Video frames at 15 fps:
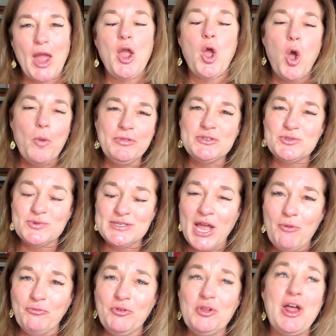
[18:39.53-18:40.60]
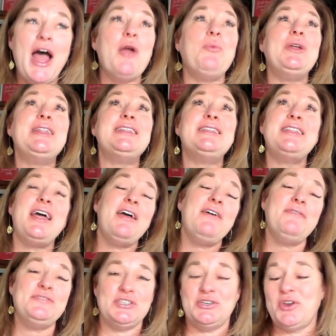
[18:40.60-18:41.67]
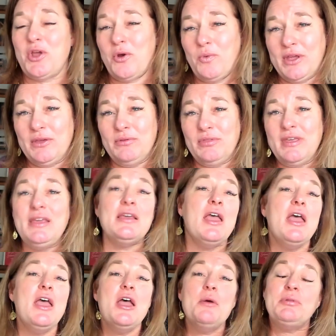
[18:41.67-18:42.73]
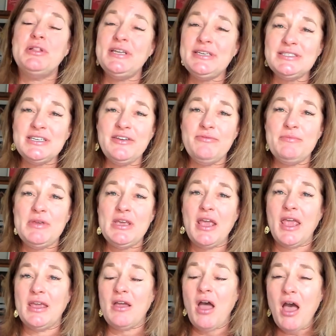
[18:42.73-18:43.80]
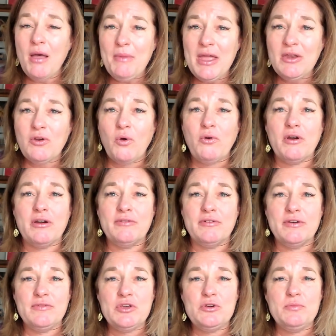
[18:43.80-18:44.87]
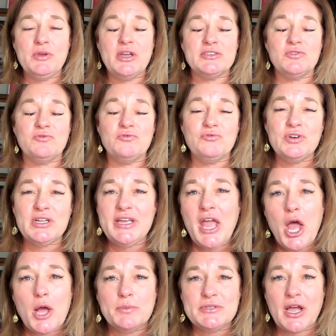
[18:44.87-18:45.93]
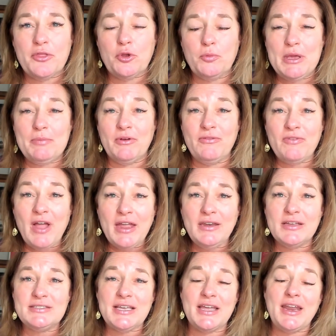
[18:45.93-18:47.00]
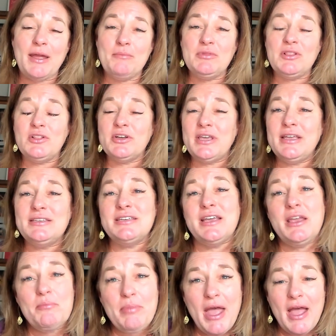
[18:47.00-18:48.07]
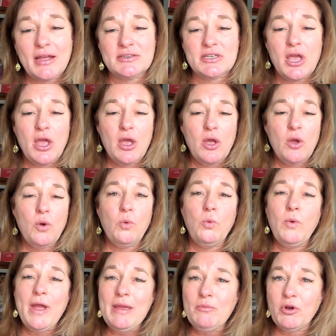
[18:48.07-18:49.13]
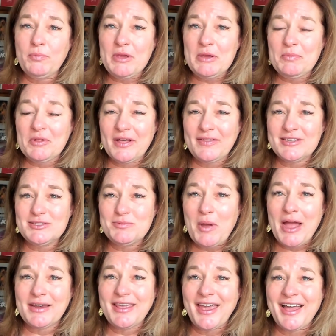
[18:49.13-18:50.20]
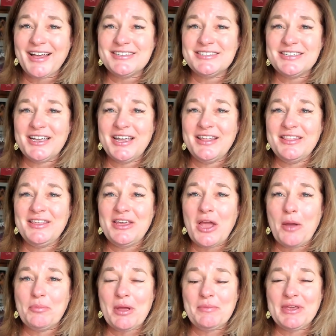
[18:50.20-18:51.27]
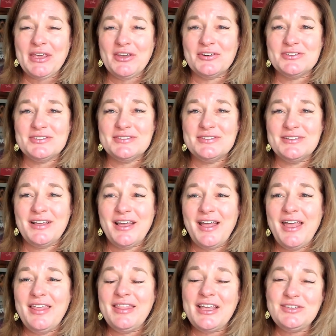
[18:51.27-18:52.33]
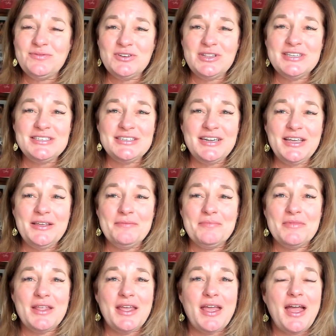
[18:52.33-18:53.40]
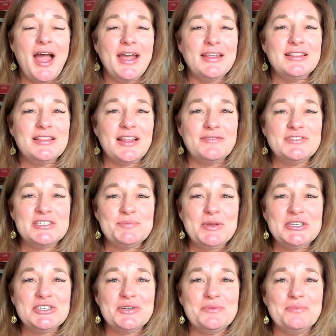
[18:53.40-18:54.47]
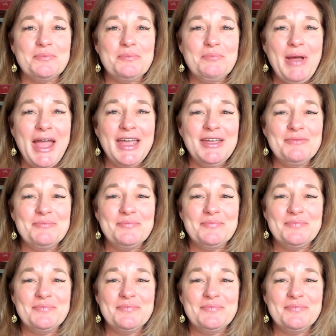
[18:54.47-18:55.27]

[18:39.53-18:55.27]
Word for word: I hope this was helpful. I would love to know what you think. Please leave me a comment or a review, because it really helps other people find us. And I'm looking to impact way more people on this podcast in the upcoming years. Thanks for listening. I'd love to speak to you. Bye.